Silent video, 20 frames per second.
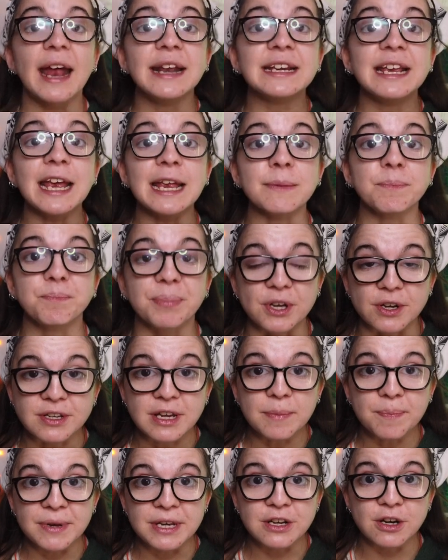and can build
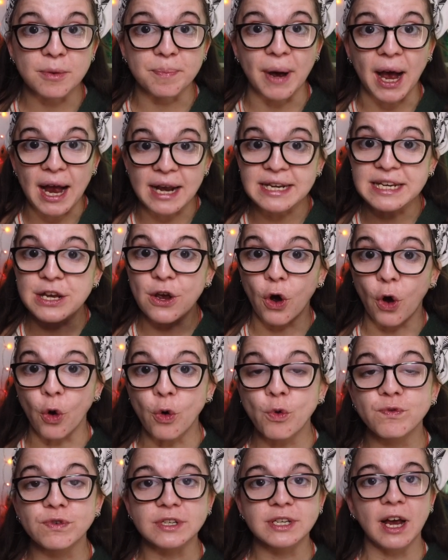up in your body
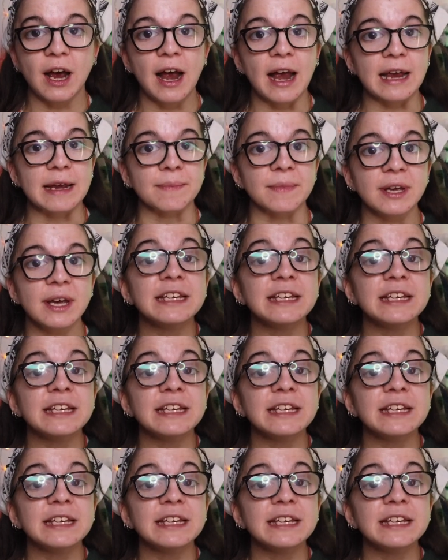over time,